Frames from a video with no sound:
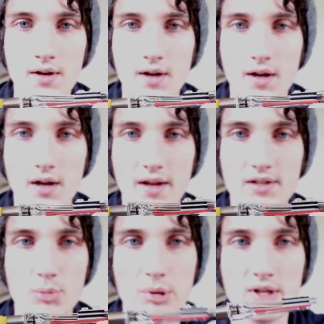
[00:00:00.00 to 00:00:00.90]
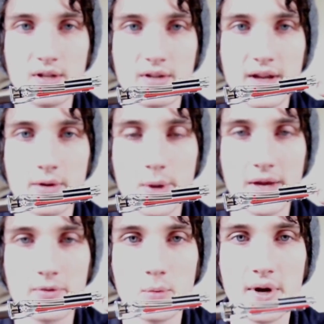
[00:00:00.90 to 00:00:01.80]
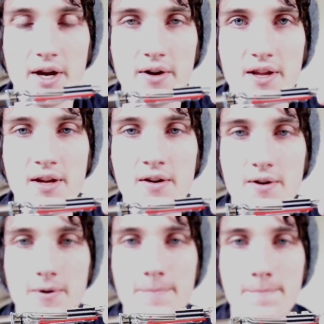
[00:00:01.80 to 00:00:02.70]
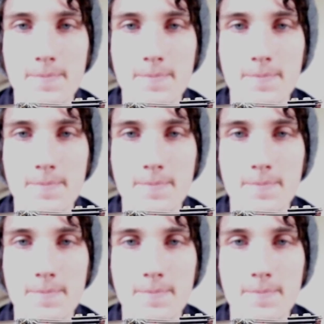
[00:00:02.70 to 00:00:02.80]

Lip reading: And depending on how you have it wired here,